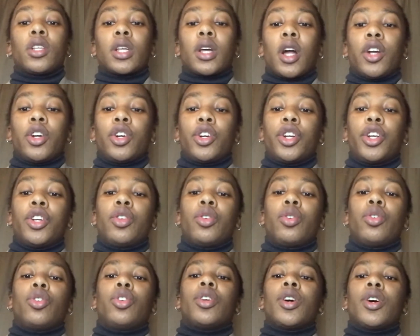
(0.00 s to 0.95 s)
country
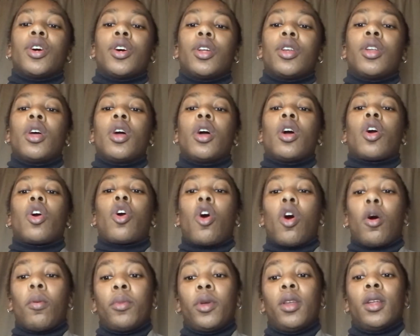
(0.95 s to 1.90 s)
to turn
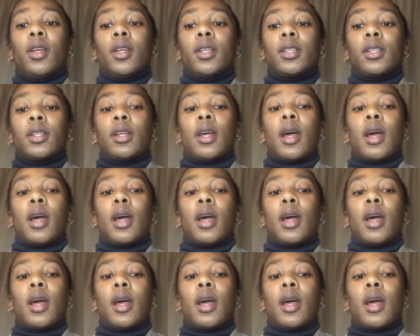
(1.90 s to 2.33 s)
communist.